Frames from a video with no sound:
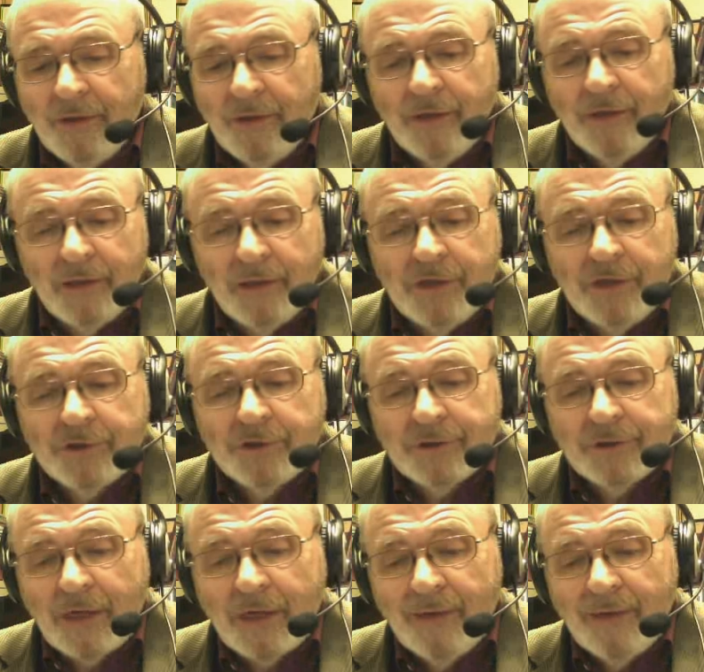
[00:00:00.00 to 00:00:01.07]
In ancient
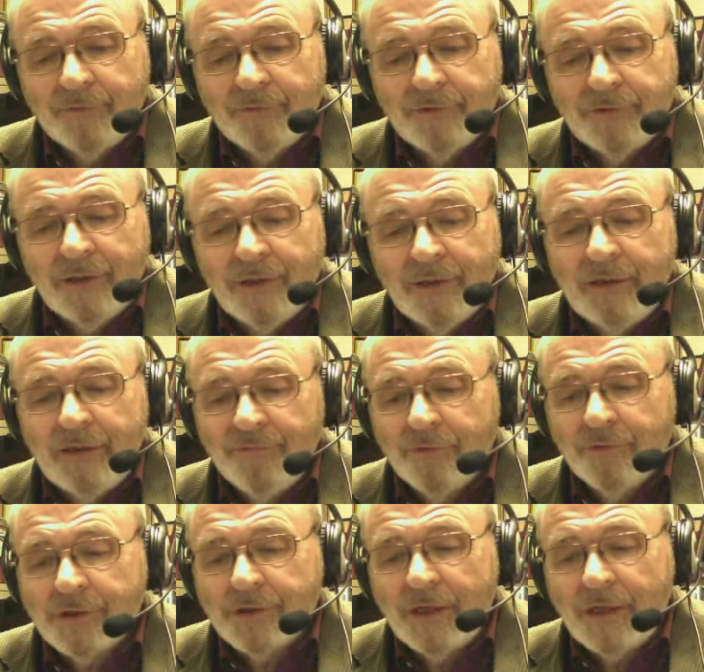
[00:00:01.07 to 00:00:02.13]
times, any
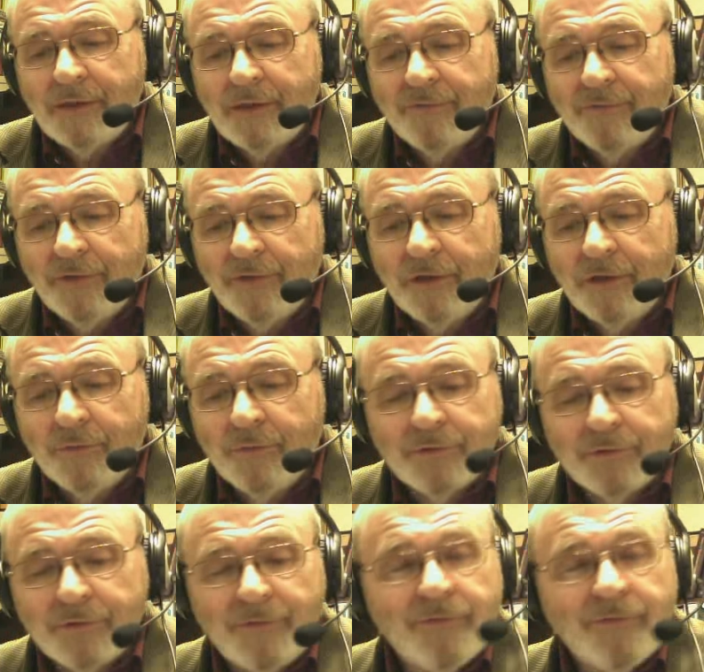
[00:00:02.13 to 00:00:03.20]
four-sided figure was
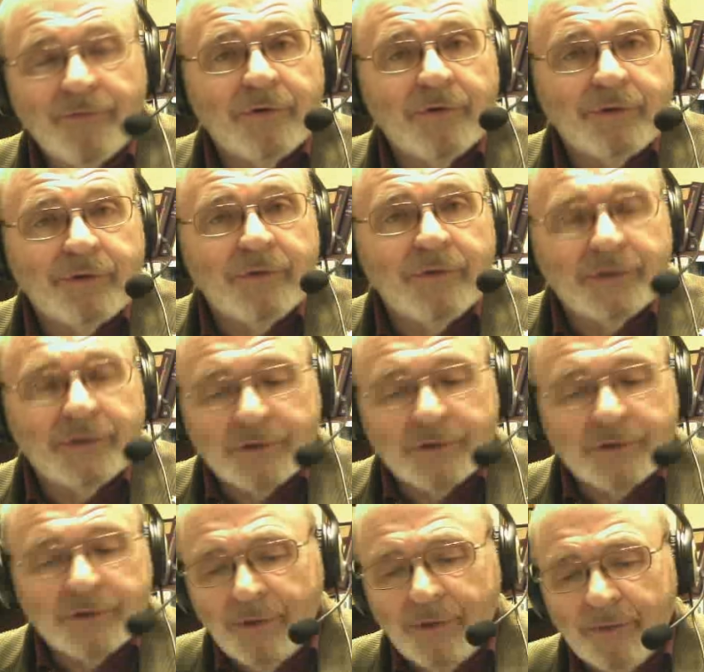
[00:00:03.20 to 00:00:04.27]
referred to as a
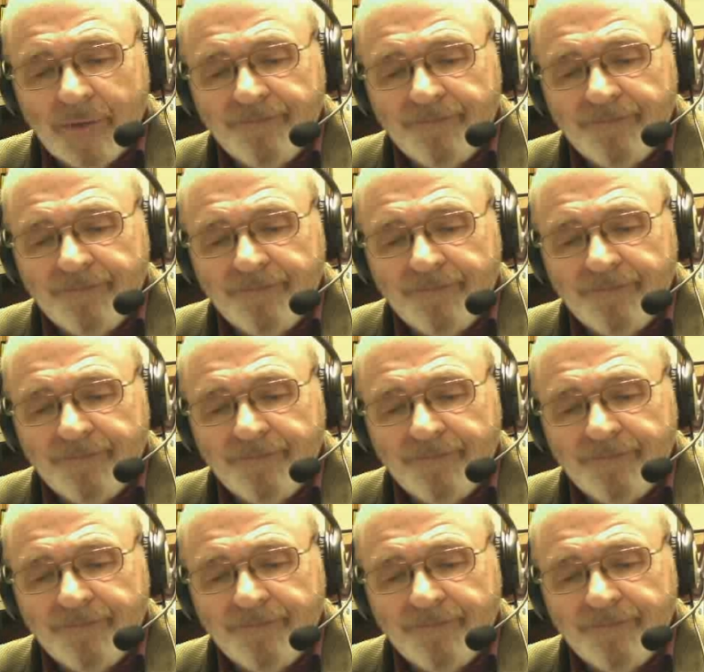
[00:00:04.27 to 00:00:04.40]
square.